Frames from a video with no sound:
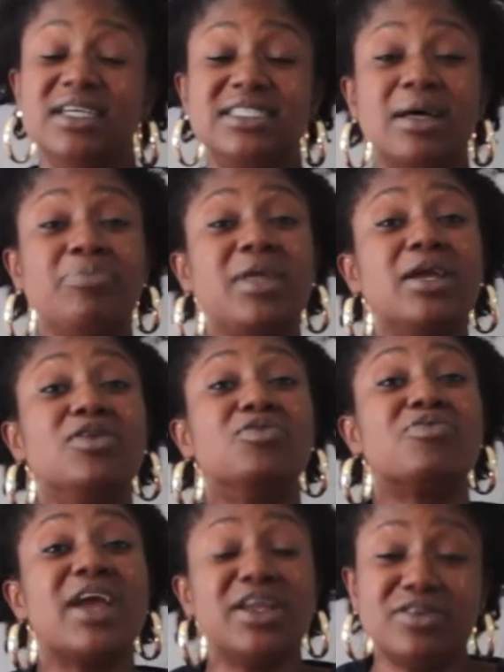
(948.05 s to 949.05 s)
Something
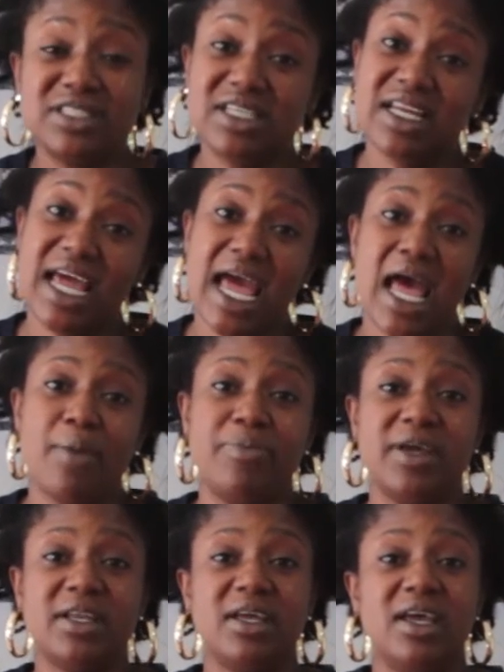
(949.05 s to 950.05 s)
greater is going to
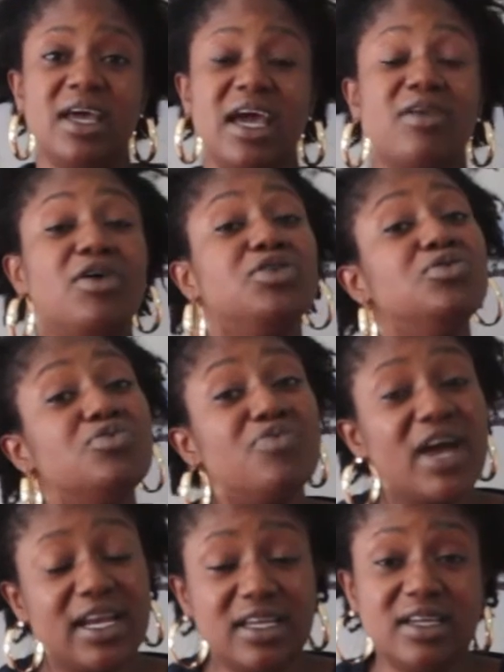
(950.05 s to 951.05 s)
happen. And are you
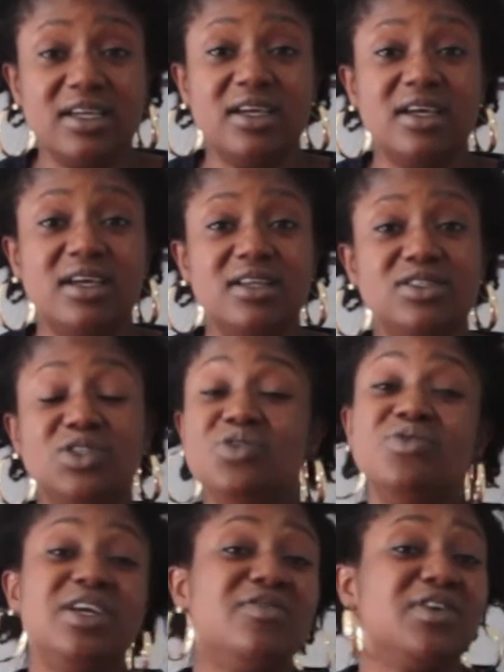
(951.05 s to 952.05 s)
ready? Do
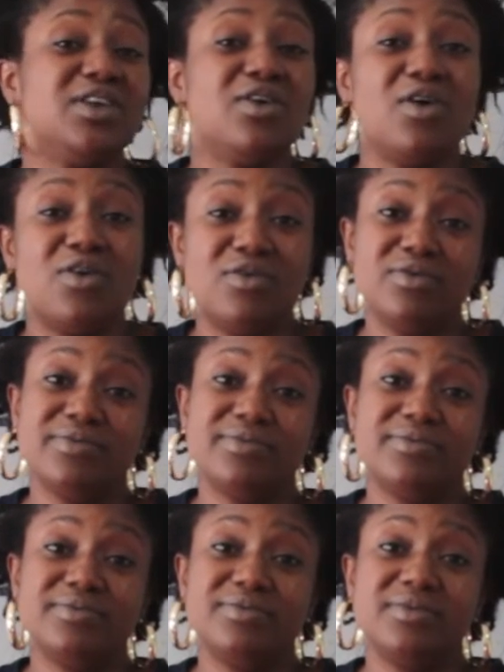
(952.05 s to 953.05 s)
you even know?
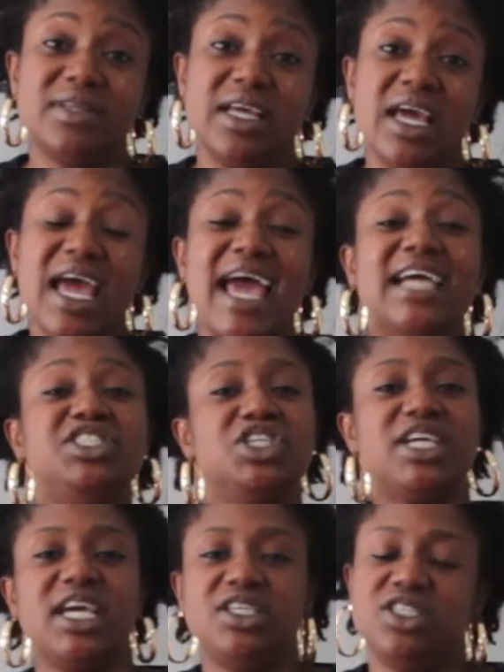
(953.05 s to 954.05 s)

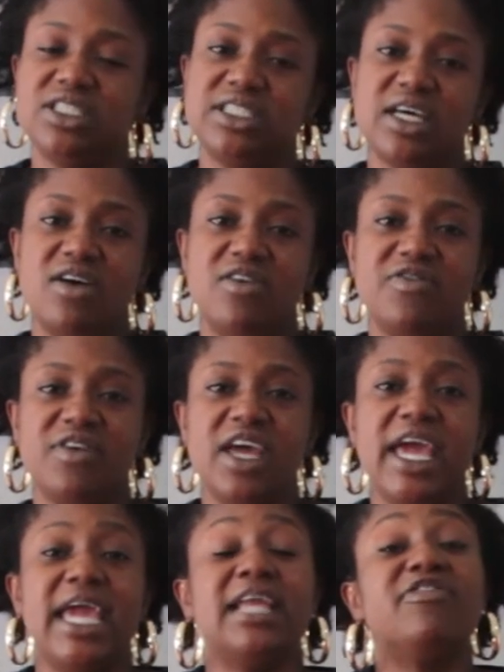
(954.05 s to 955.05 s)
Educate yourself.
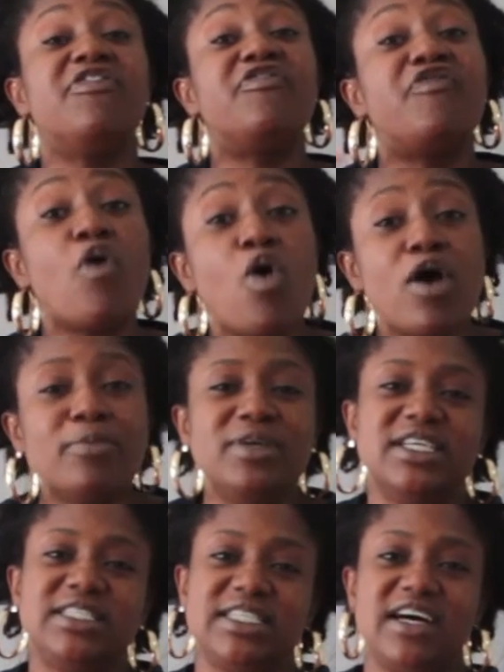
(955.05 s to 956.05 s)
Inform
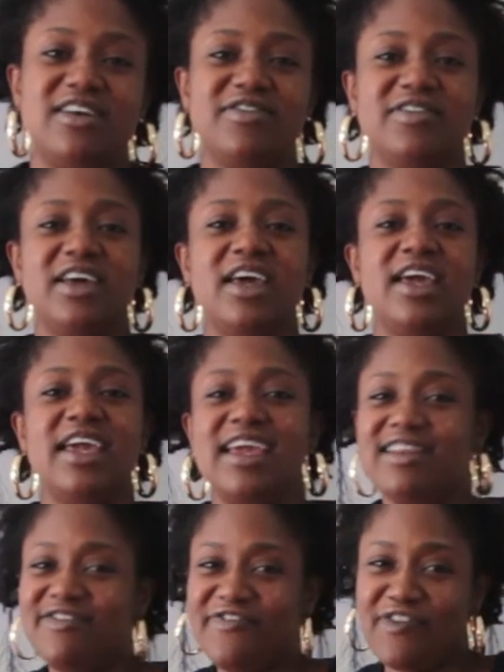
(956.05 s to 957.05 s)
yourself.
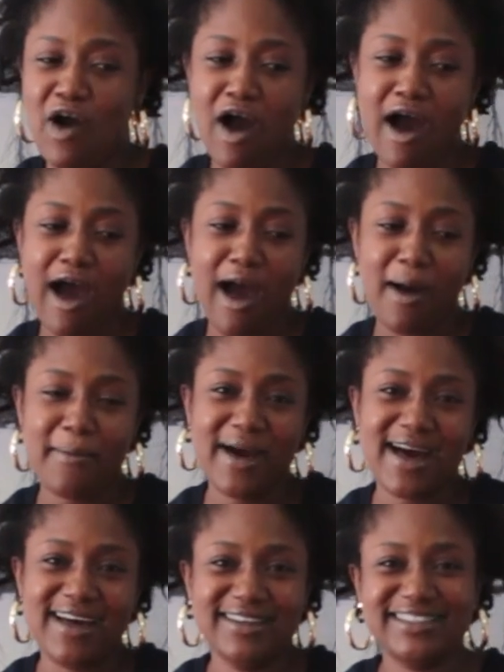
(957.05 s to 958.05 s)

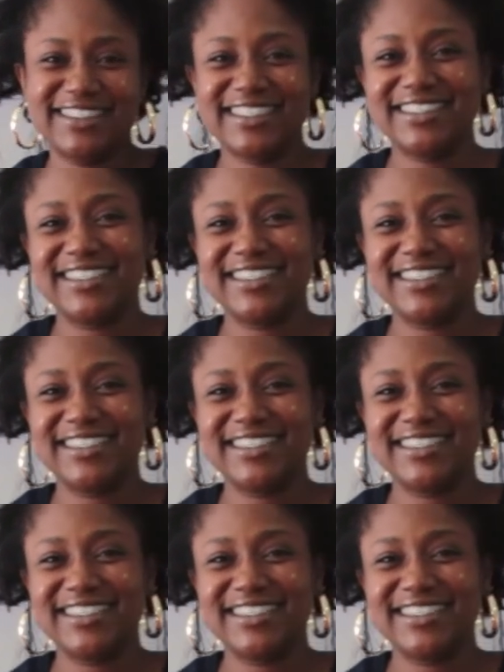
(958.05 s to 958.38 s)
Informer.